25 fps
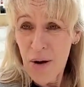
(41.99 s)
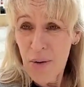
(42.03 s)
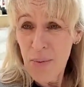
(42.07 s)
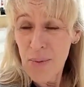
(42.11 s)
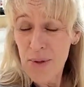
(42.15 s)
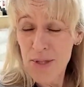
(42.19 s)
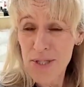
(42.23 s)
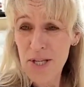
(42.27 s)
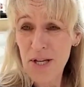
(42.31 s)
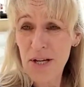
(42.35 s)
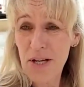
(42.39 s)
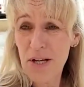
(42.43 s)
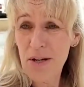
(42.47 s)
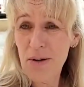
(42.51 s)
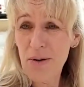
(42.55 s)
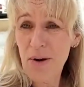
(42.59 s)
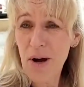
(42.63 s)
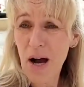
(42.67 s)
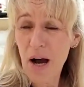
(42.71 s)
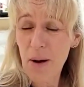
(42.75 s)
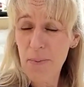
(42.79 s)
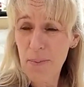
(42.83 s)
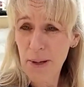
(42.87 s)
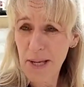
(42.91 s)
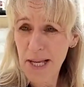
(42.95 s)
We're so
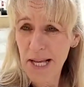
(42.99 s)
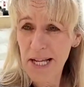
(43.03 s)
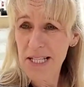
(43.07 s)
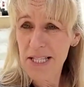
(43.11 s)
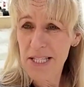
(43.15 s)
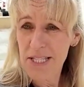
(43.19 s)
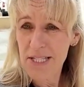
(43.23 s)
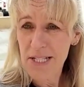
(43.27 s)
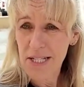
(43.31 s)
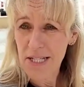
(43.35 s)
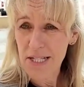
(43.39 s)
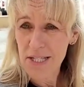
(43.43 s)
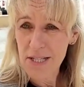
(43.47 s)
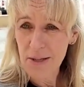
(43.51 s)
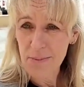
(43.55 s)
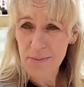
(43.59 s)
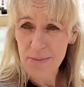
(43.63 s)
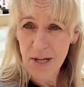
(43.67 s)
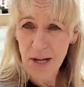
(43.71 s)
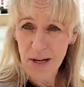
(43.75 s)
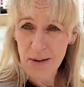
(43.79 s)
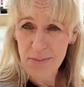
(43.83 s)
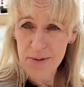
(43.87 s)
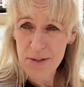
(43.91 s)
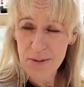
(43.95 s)
up against it
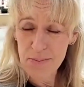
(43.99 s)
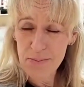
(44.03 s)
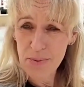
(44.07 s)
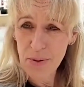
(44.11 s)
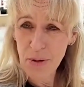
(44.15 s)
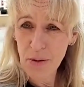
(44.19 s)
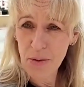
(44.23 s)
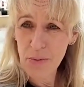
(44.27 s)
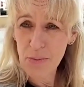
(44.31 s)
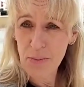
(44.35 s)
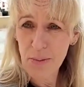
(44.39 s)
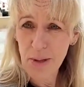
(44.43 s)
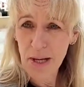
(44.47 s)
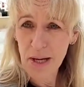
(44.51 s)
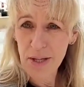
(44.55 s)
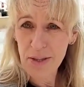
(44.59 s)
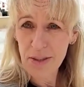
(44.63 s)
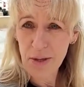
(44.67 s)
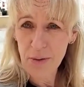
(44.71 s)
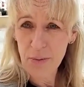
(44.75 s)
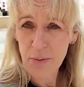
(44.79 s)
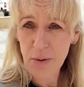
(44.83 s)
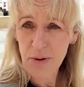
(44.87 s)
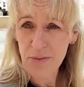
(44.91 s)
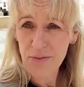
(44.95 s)
sometimes, and probably I
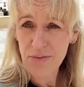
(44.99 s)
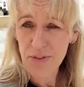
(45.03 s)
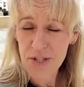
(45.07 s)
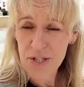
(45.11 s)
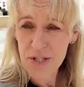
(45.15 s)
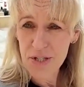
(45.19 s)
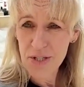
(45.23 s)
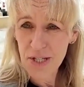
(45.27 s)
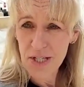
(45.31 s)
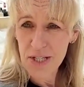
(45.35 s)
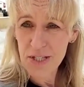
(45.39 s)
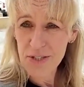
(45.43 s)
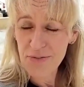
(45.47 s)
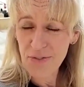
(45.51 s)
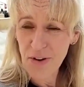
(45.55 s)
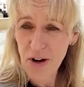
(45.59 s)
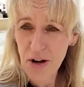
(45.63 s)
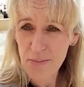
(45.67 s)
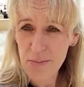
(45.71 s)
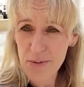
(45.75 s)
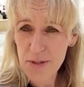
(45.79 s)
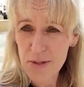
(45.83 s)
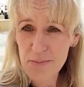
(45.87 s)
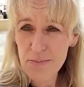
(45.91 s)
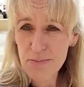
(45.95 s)
think what frustrates
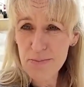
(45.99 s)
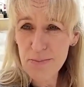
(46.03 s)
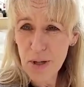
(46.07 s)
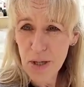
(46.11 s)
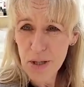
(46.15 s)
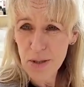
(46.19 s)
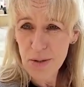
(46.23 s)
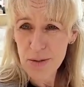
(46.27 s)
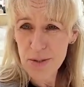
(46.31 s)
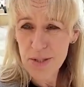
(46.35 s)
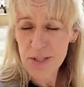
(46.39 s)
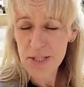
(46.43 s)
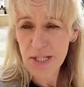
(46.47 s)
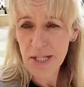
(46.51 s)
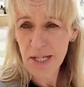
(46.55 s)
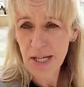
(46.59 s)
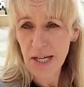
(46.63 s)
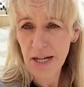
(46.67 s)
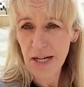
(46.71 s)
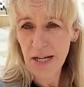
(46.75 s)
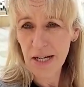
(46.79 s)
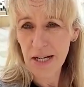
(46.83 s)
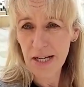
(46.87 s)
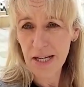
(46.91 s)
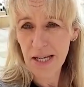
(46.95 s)
farmers most
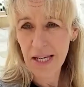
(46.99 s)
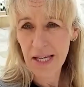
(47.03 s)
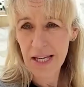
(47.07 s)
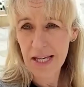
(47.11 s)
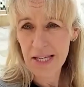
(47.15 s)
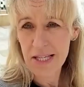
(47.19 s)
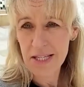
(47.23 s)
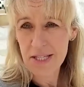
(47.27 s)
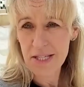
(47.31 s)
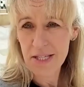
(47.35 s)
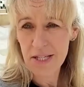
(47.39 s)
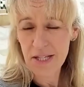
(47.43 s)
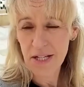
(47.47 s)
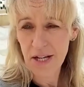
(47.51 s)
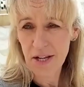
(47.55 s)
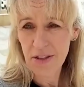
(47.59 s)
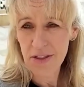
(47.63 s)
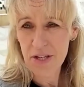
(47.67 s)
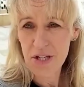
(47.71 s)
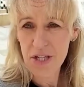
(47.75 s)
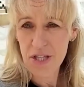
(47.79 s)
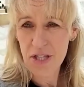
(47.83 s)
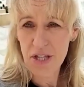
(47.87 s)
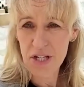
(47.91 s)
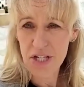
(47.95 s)
is, you know,
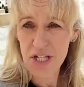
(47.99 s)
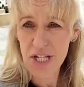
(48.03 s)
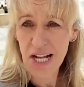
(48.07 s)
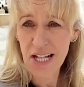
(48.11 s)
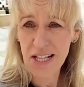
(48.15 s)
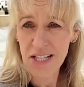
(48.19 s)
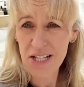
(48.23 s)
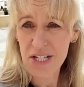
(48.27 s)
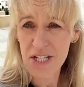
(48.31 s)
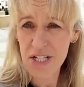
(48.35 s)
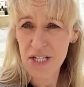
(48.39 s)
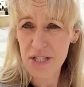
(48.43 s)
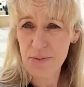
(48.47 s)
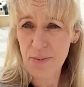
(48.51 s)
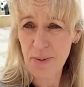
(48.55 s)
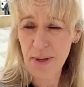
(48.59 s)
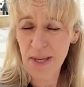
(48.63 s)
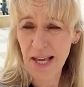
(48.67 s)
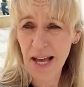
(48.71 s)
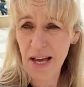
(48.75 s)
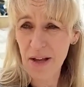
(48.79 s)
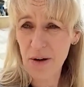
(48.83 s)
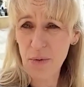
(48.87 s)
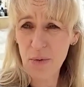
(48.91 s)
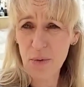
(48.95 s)
the challenges we
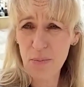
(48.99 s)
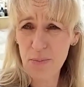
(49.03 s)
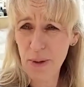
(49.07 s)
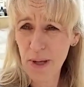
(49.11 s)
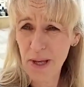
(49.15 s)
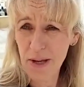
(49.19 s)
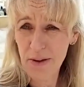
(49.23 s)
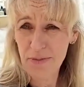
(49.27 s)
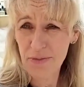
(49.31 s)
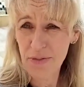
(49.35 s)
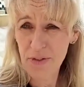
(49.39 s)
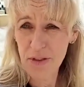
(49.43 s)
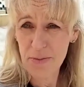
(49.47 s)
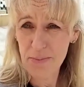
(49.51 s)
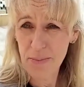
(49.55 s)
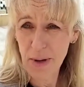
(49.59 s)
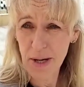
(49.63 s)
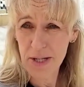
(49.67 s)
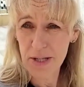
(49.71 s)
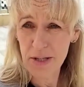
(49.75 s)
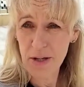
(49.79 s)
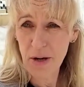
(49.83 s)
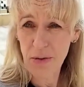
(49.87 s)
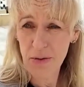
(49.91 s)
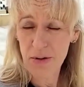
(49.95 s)
get, albeit from the
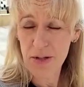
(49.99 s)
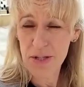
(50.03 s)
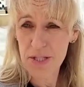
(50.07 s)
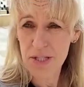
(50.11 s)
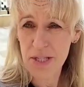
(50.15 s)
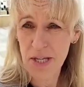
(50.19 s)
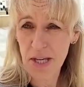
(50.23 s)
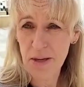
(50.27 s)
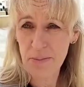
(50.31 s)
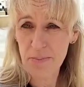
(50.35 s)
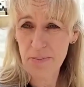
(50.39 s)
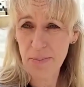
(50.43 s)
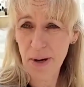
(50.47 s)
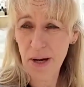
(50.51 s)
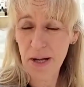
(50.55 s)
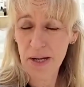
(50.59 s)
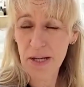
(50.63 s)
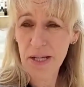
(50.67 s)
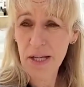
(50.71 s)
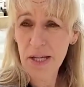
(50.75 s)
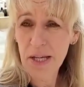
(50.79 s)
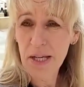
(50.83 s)
minority, but